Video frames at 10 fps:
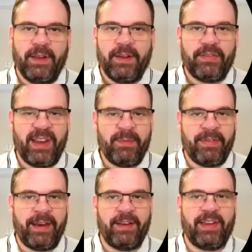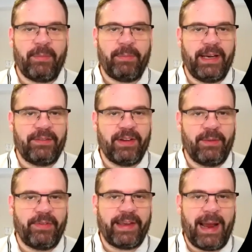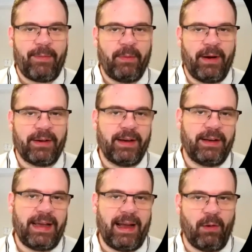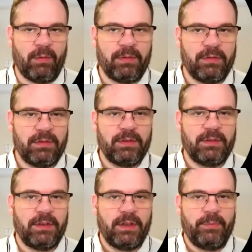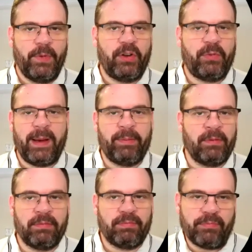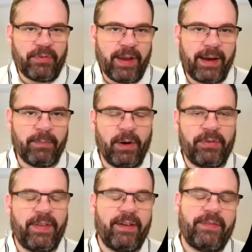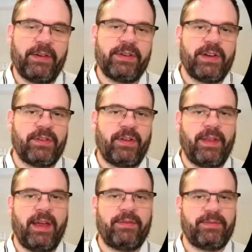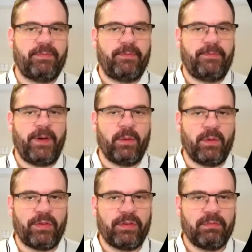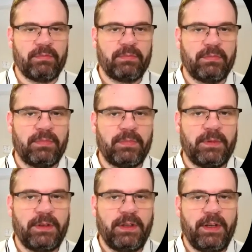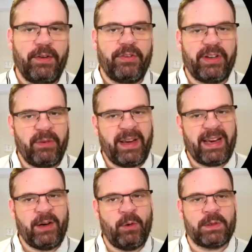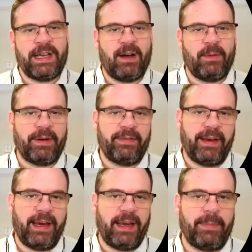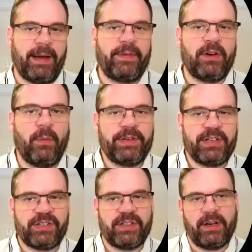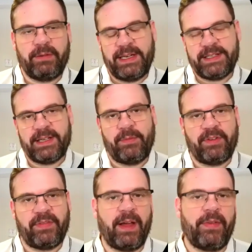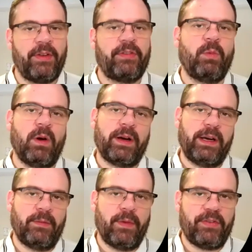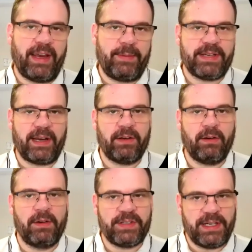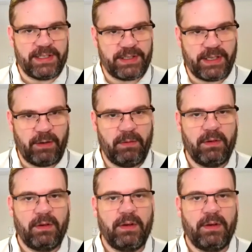The same thing is happening in terms of the camera market now. Most people take most of their photos on their phones. So don't get caught out by thinking about the competition only in terms of others working on the same technologies as you.